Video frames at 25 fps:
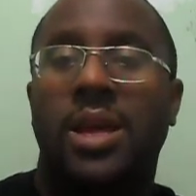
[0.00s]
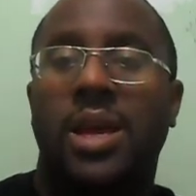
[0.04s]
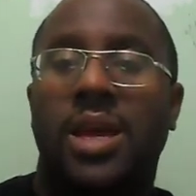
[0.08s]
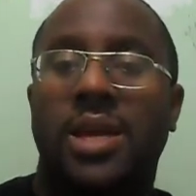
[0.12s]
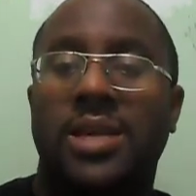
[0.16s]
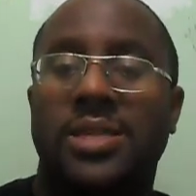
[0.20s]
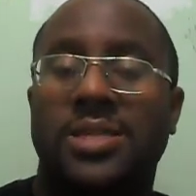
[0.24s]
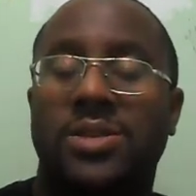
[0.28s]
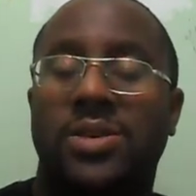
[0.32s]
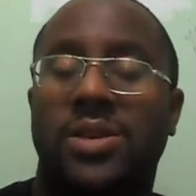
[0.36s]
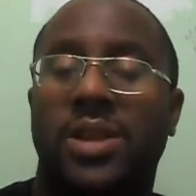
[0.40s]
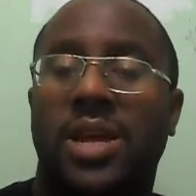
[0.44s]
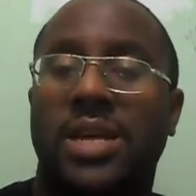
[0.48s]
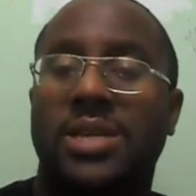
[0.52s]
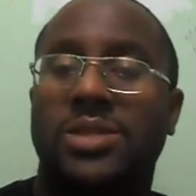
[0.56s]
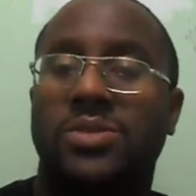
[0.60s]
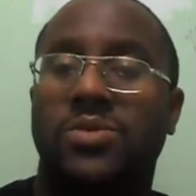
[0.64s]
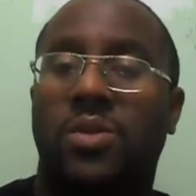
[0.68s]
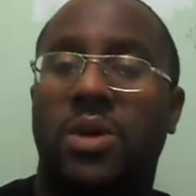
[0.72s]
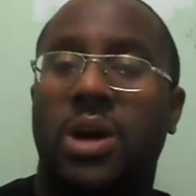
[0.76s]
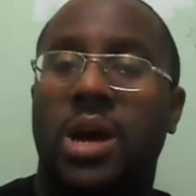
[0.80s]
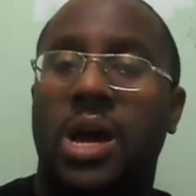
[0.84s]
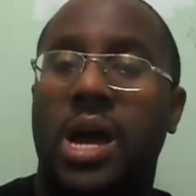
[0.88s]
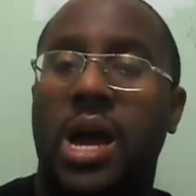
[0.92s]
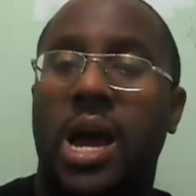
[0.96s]
And so that's
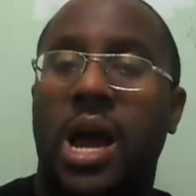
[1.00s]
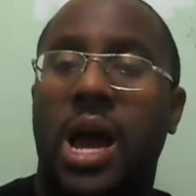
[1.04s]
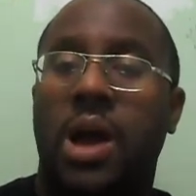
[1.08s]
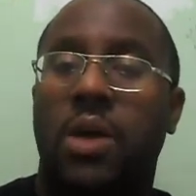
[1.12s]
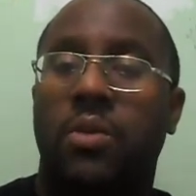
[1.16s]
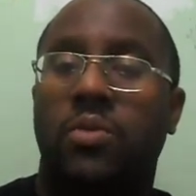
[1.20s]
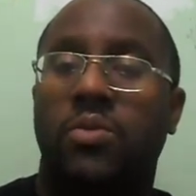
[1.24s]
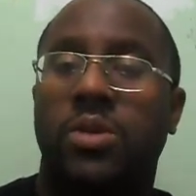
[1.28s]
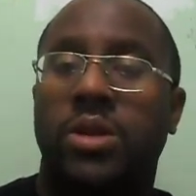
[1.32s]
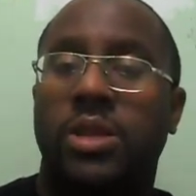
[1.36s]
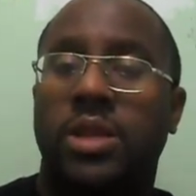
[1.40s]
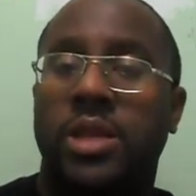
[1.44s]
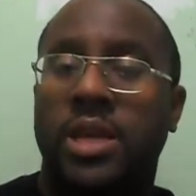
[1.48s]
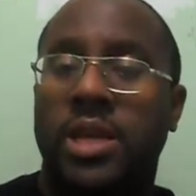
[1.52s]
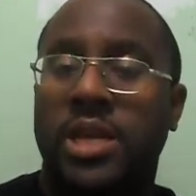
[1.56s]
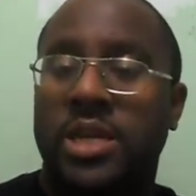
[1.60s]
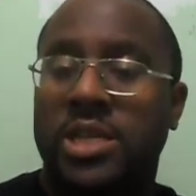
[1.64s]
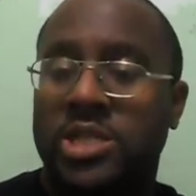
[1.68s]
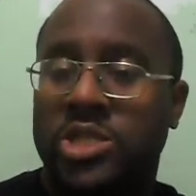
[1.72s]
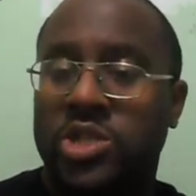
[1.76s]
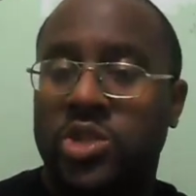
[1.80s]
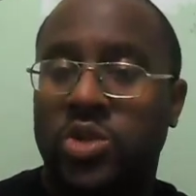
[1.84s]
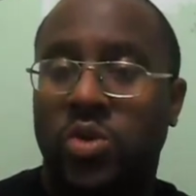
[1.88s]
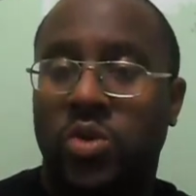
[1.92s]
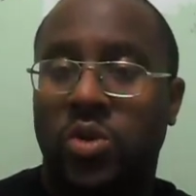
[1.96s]
why I really
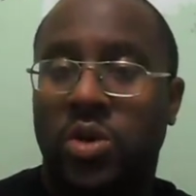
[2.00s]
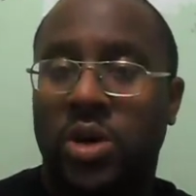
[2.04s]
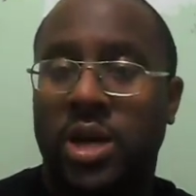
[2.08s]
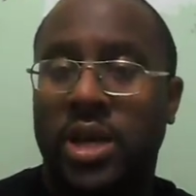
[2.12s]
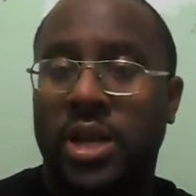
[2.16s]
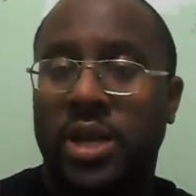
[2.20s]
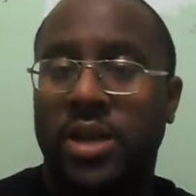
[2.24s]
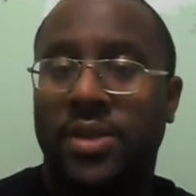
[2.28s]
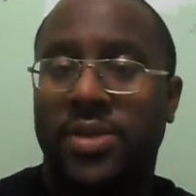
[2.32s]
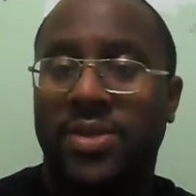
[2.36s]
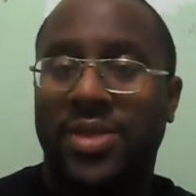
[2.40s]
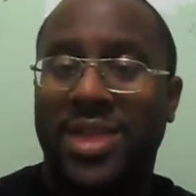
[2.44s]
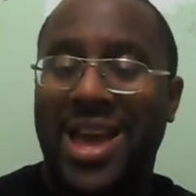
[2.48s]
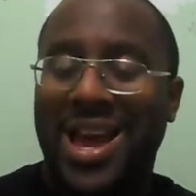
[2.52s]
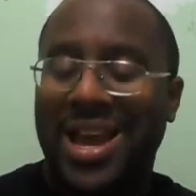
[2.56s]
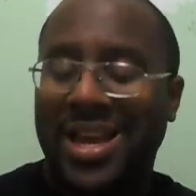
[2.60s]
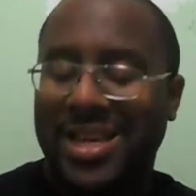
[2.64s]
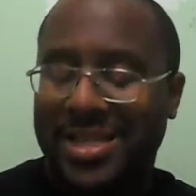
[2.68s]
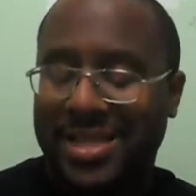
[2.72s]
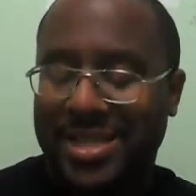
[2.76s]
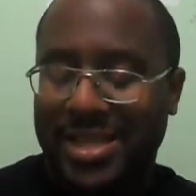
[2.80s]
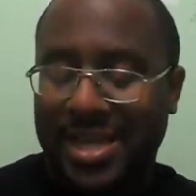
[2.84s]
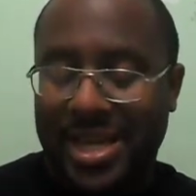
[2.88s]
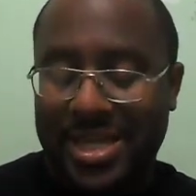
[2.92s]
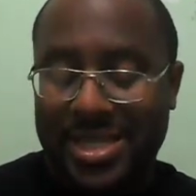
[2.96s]
enjoy that
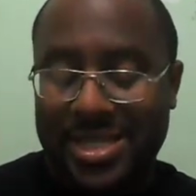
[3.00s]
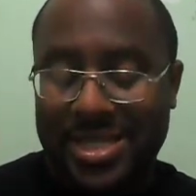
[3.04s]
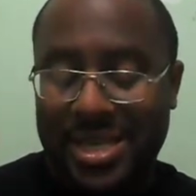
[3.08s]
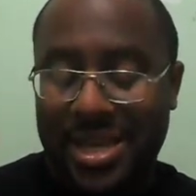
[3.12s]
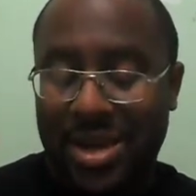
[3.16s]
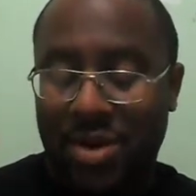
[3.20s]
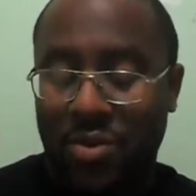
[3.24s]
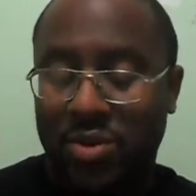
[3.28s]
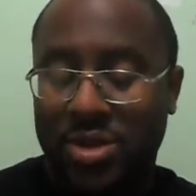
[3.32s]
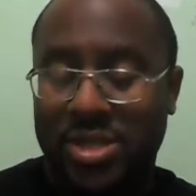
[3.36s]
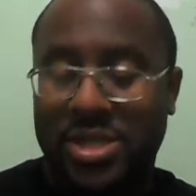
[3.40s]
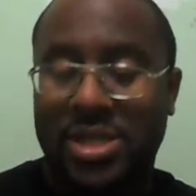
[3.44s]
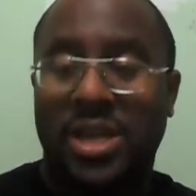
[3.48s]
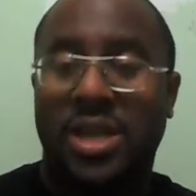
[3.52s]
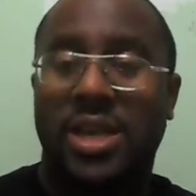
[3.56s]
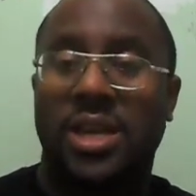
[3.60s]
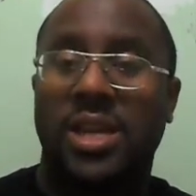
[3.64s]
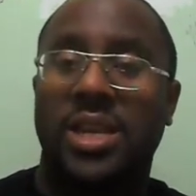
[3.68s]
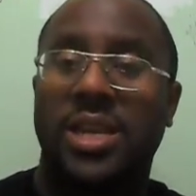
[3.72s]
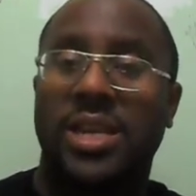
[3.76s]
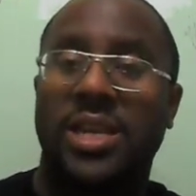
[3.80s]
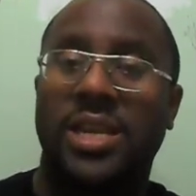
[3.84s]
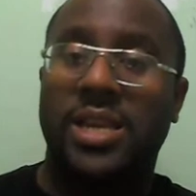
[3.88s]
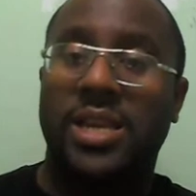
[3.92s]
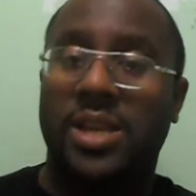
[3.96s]
section. I wish he could
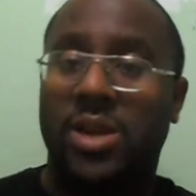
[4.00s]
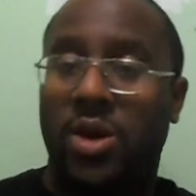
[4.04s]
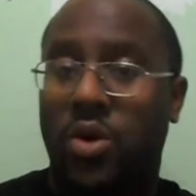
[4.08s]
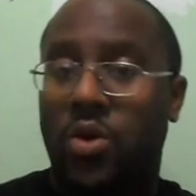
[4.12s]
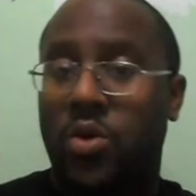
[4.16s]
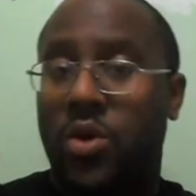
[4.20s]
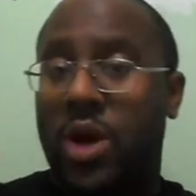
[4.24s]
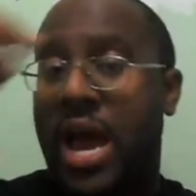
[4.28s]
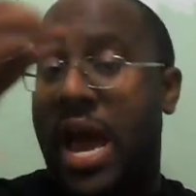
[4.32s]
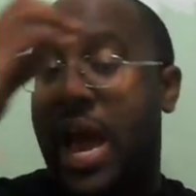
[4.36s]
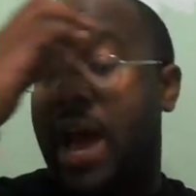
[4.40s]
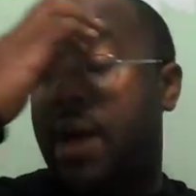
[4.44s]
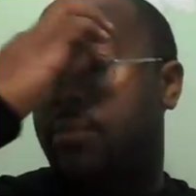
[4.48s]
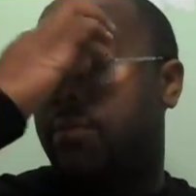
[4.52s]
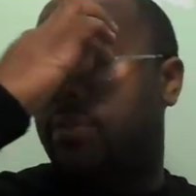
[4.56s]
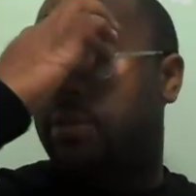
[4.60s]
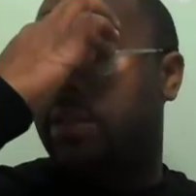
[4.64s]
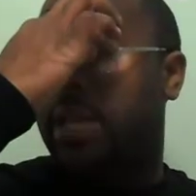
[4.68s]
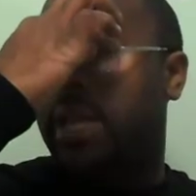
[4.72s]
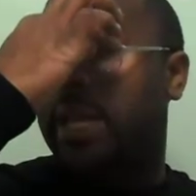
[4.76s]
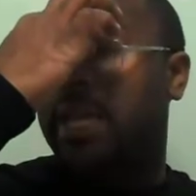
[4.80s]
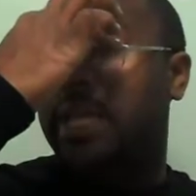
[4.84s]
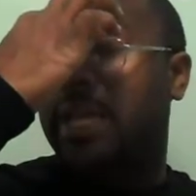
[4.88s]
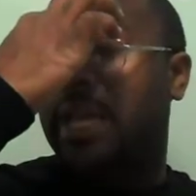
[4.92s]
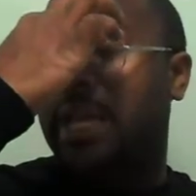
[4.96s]
have a whole album
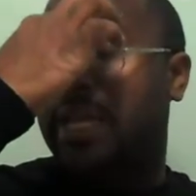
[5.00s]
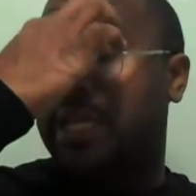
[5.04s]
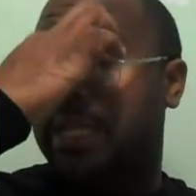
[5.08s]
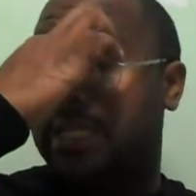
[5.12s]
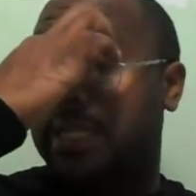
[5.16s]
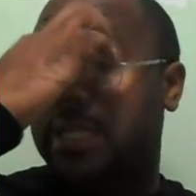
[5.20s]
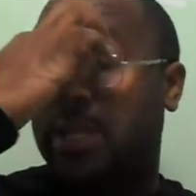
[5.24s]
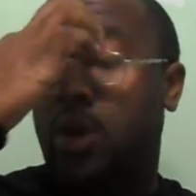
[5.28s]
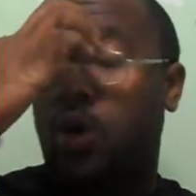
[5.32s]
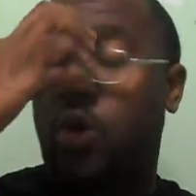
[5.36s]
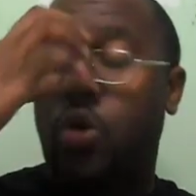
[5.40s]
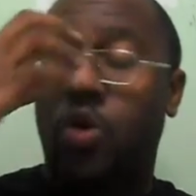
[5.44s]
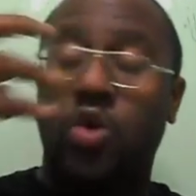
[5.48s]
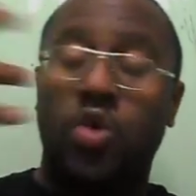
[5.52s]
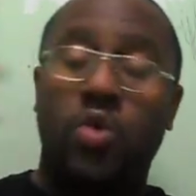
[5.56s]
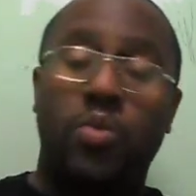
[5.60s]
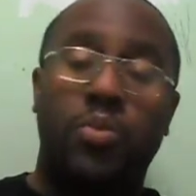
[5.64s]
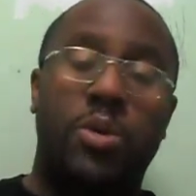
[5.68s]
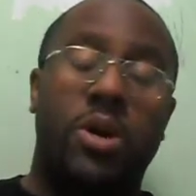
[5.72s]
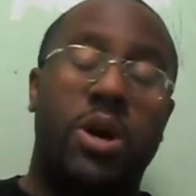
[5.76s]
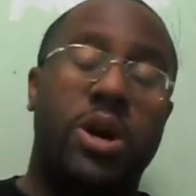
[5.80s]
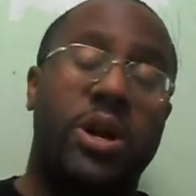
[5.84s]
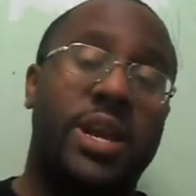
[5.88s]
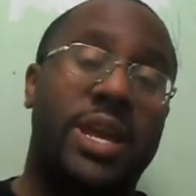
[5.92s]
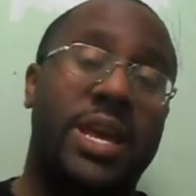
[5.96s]
like that, just a whole
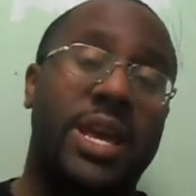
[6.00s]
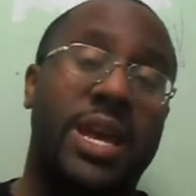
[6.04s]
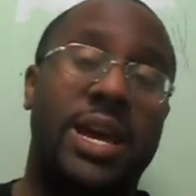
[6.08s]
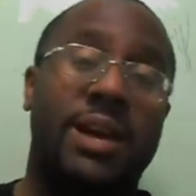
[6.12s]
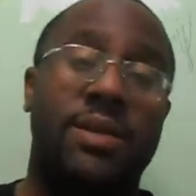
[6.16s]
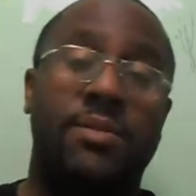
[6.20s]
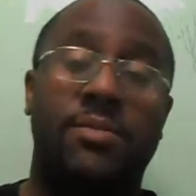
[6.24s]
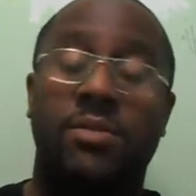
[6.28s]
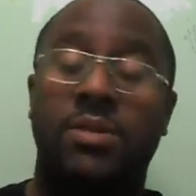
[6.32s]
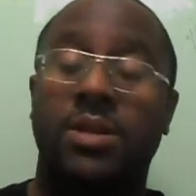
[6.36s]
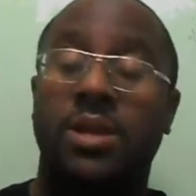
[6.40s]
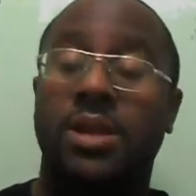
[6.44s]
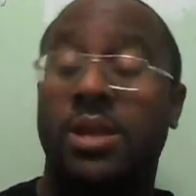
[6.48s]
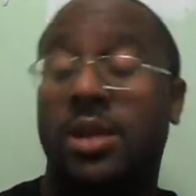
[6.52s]
party album.